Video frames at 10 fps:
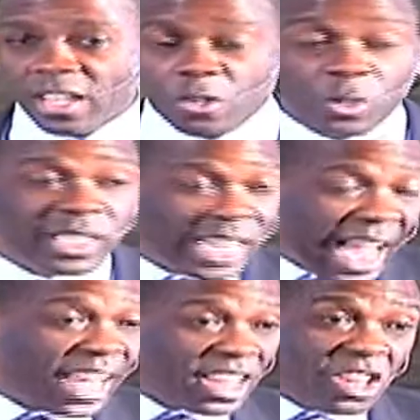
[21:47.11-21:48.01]
You will
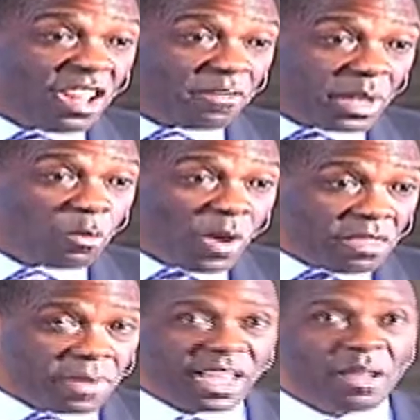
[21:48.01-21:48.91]
deny that you have been with
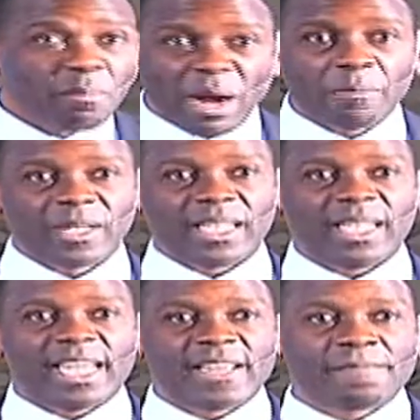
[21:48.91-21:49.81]
me
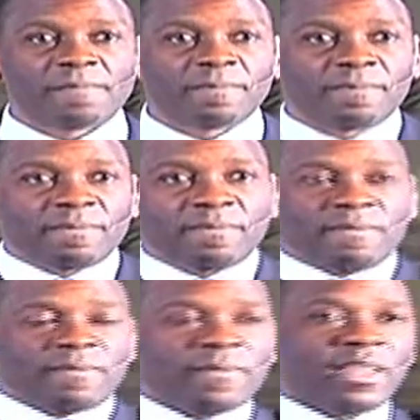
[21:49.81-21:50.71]
publicly."
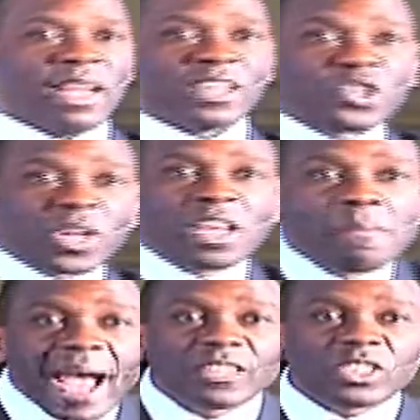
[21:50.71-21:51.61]
As you can
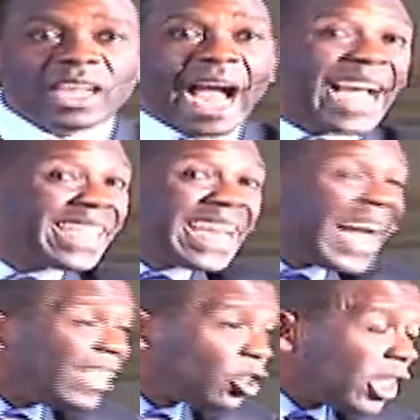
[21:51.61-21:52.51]
imagine, I
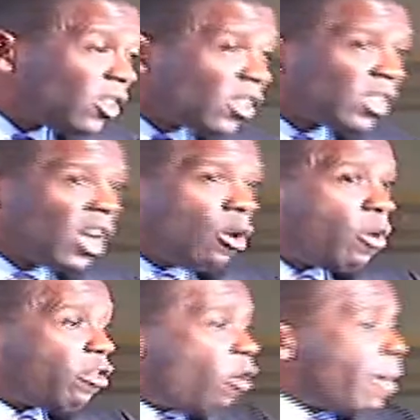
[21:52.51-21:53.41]
denied Jesus with all